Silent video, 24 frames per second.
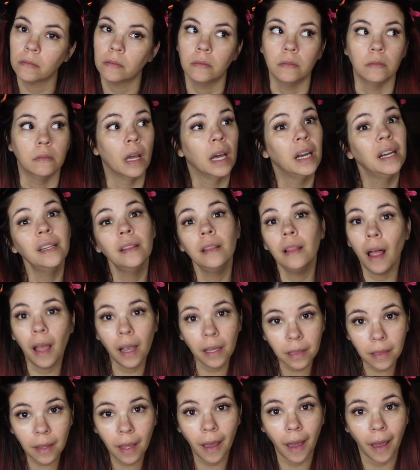And they didn't
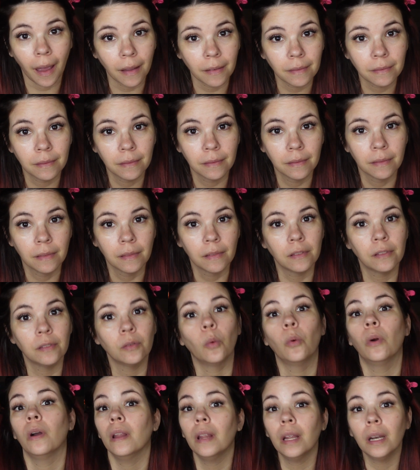like that. So
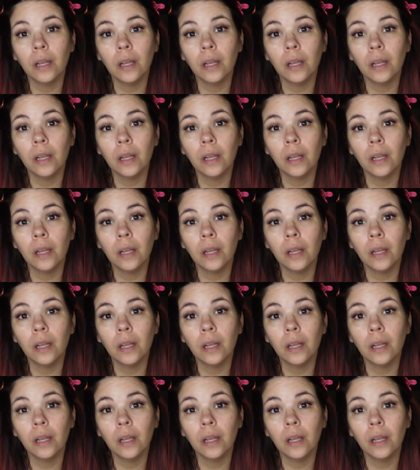what do?